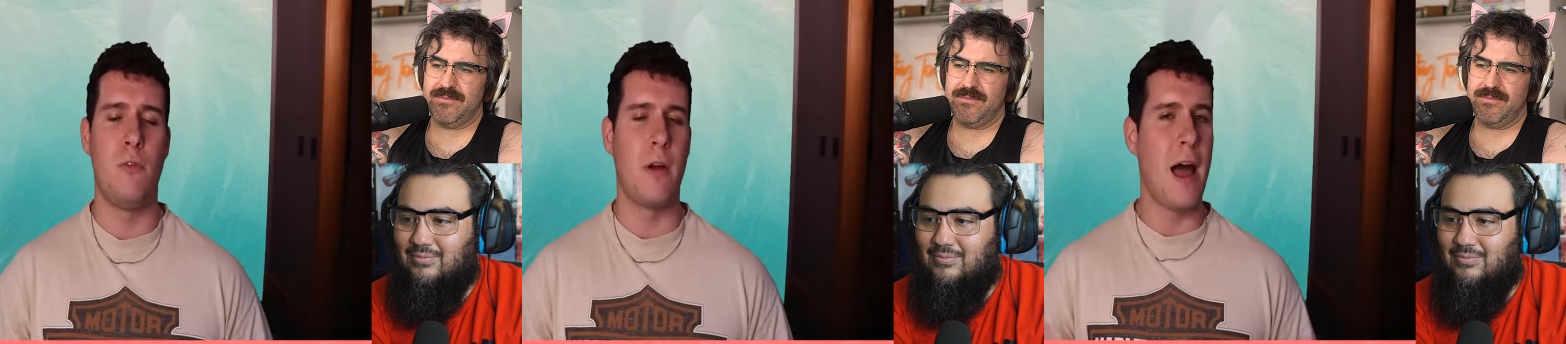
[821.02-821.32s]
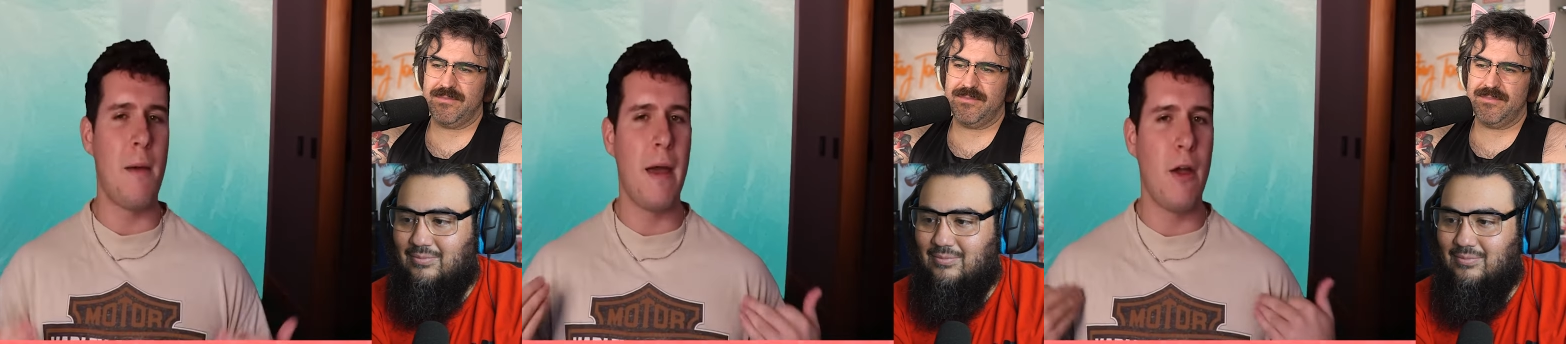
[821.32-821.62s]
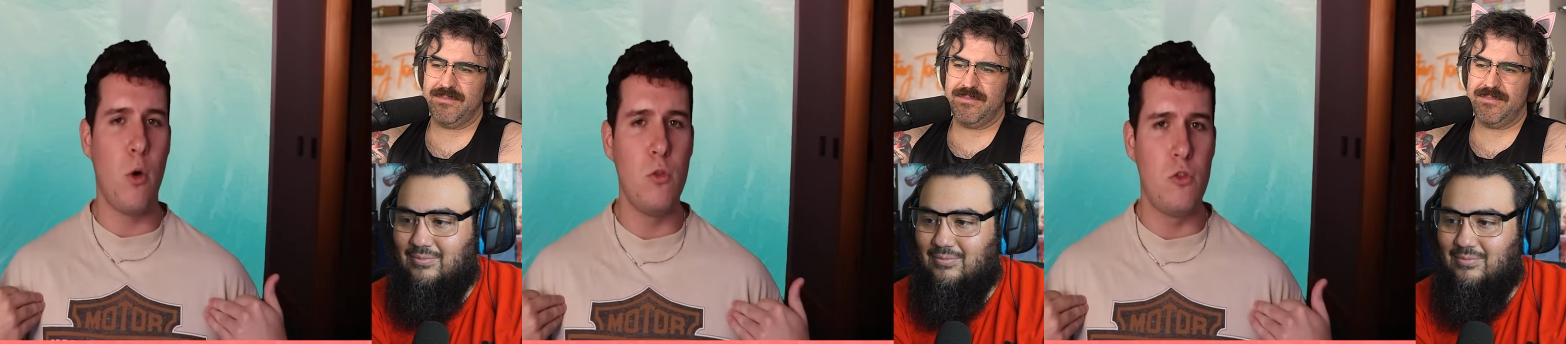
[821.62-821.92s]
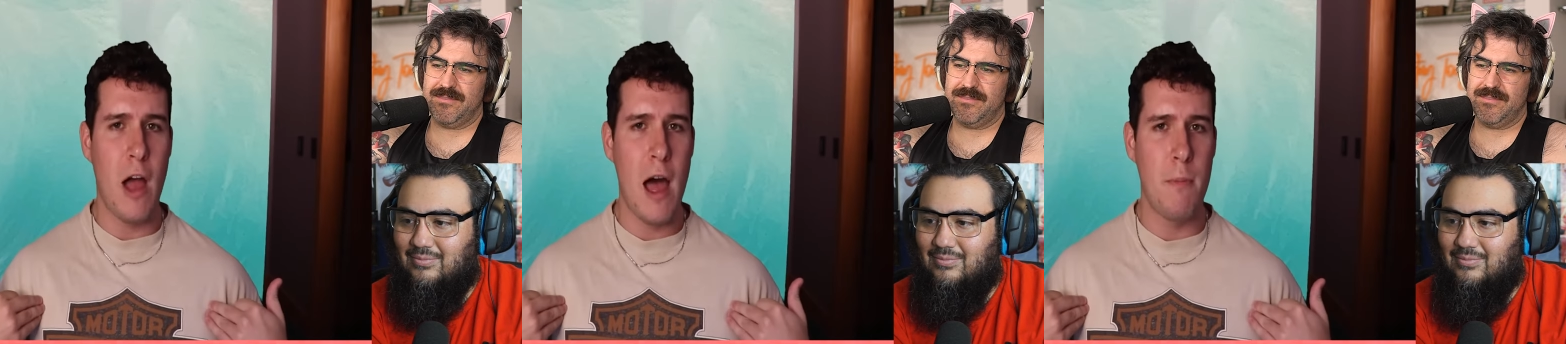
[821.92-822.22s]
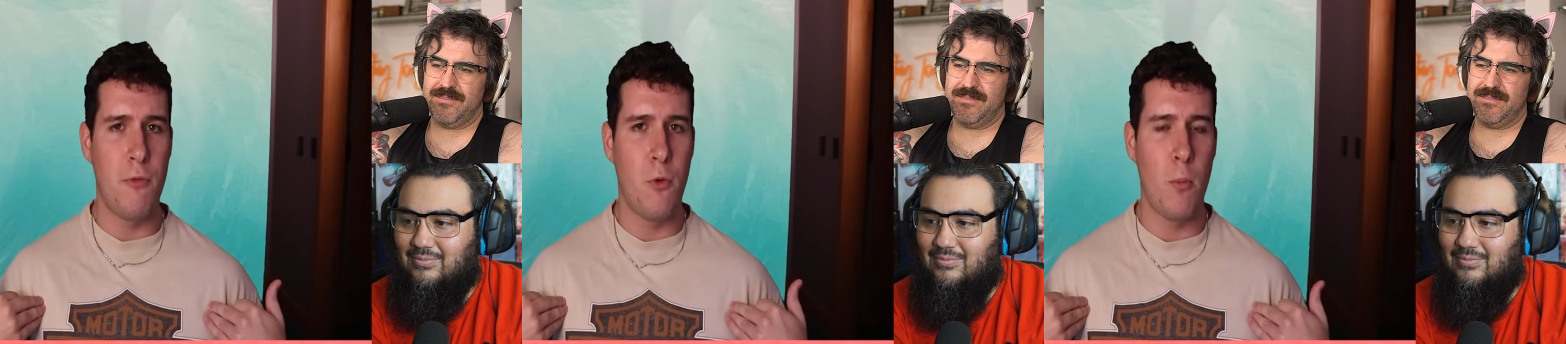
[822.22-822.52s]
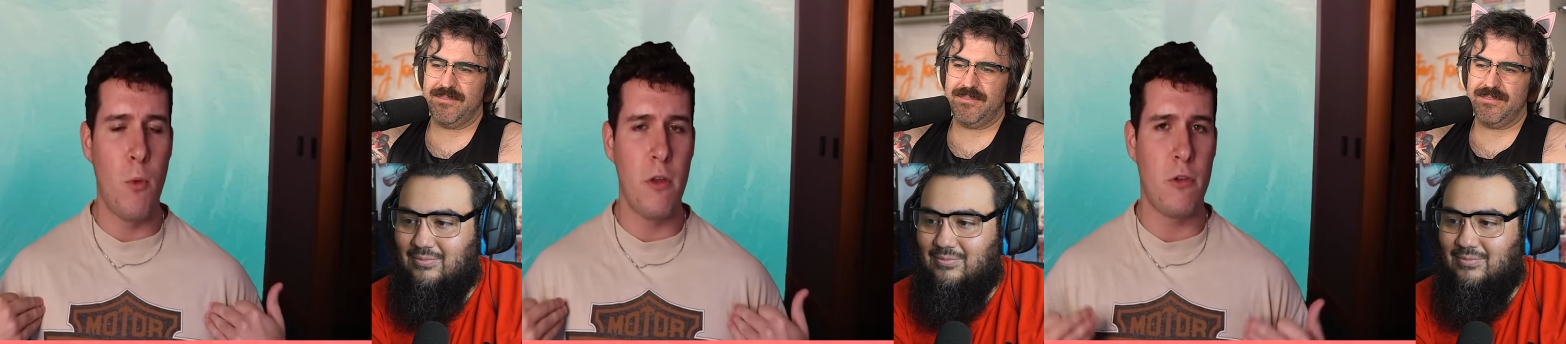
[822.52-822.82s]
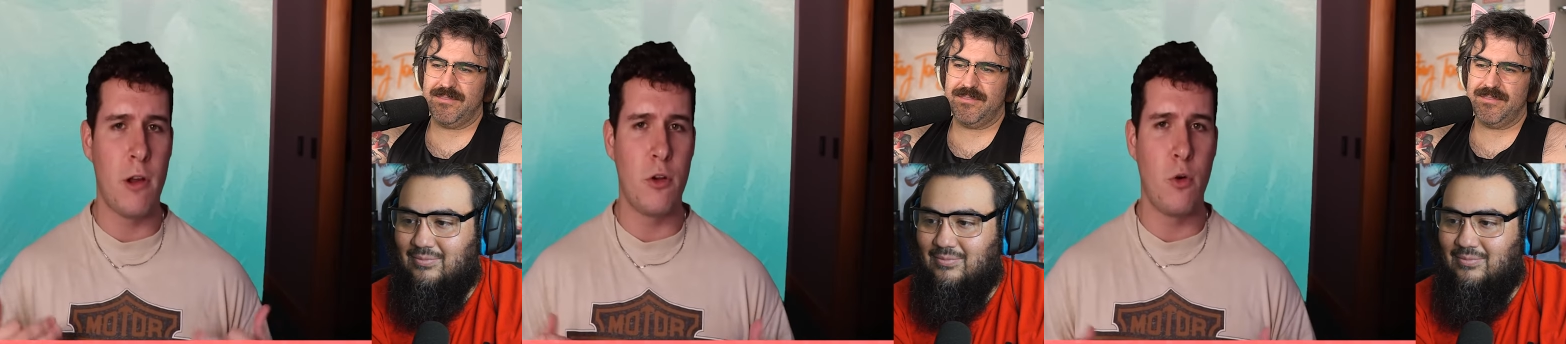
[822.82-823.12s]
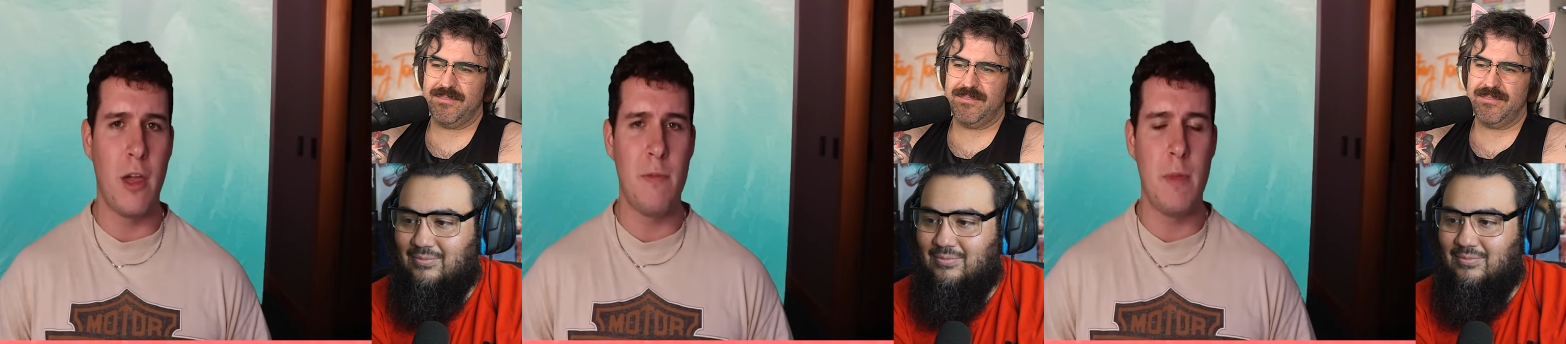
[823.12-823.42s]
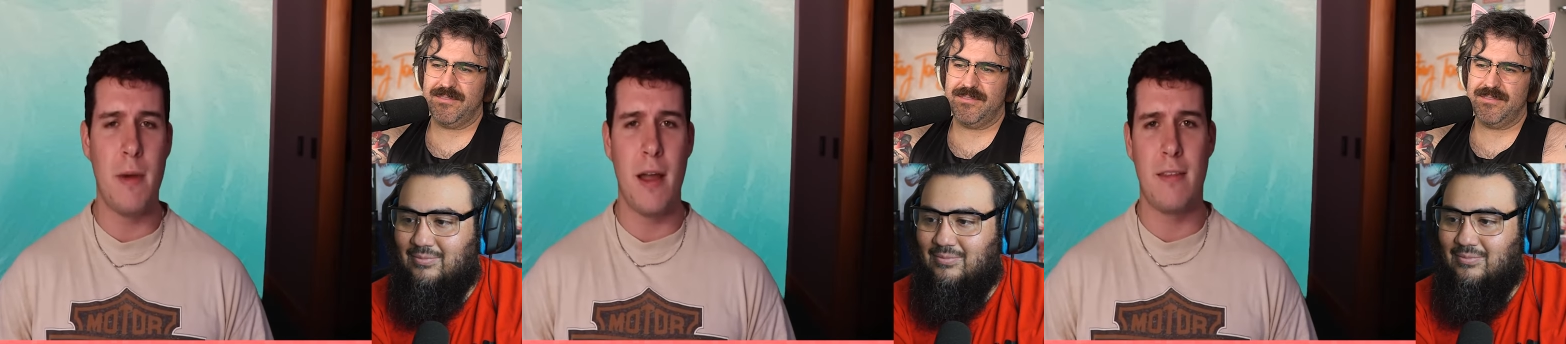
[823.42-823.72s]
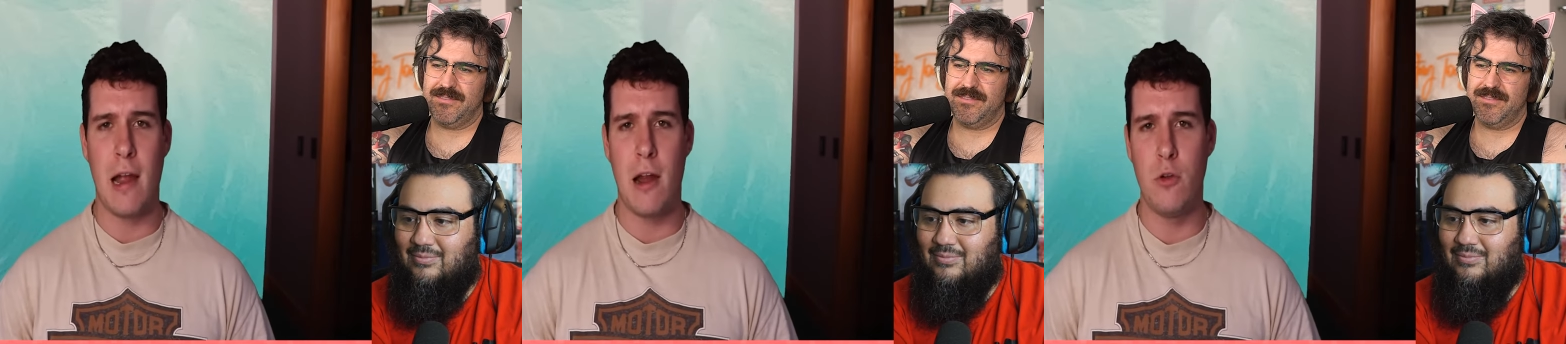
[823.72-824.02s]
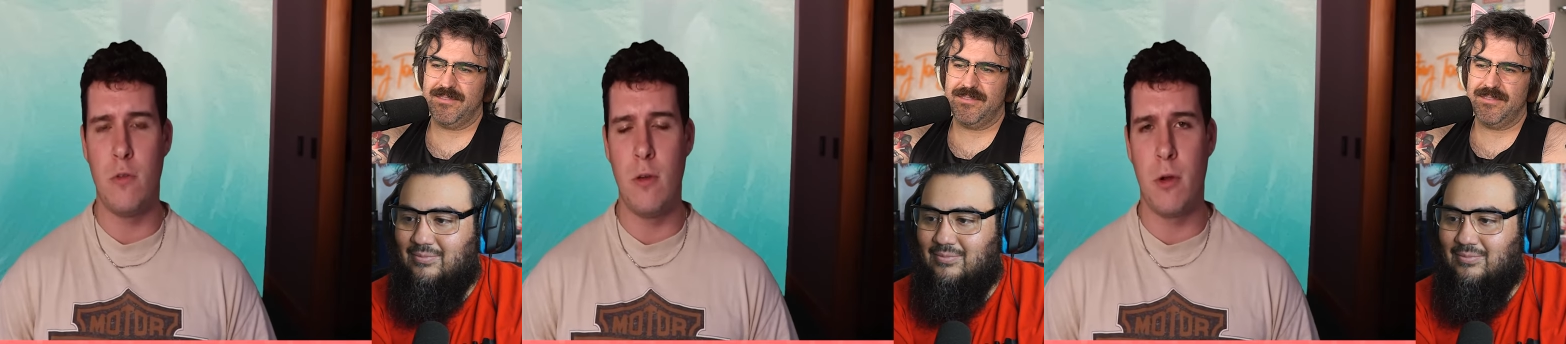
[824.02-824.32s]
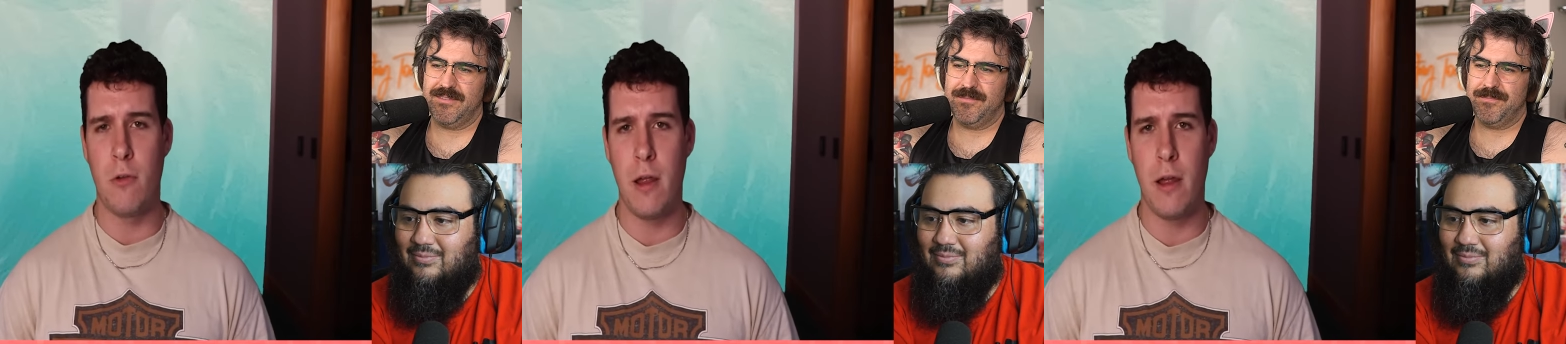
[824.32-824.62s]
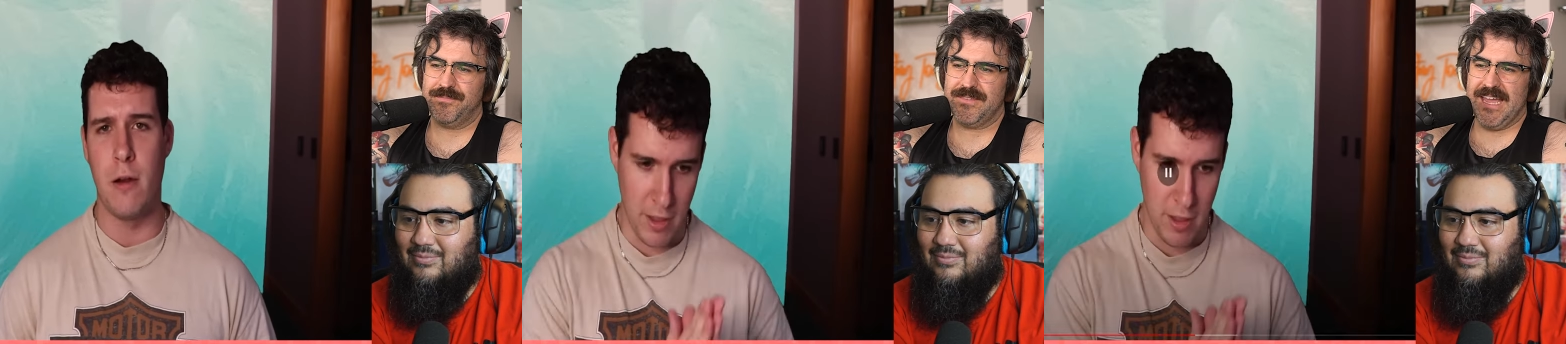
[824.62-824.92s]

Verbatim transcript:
Speaker 1: you forgot my old job before Moist Critical gave me my entire YouTube career.